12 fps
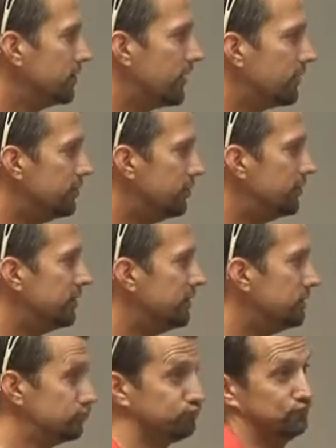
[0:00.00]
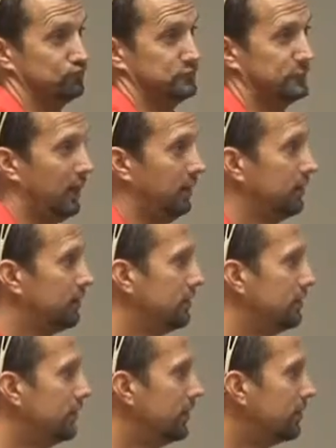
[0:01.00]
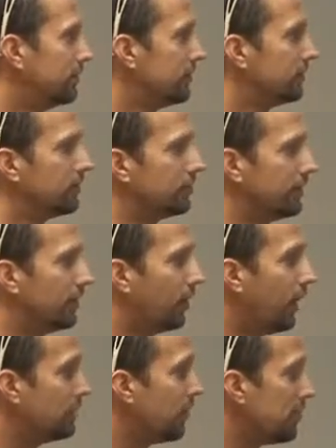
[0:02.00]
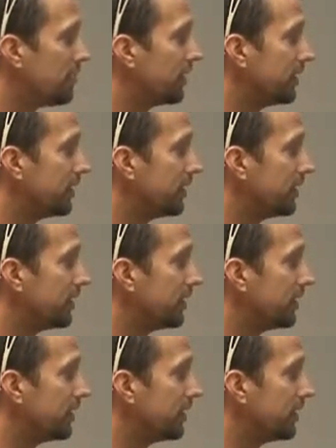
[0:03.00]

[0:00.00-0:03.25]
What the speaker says: 92 feet? Okay? You know, so, you know, I'm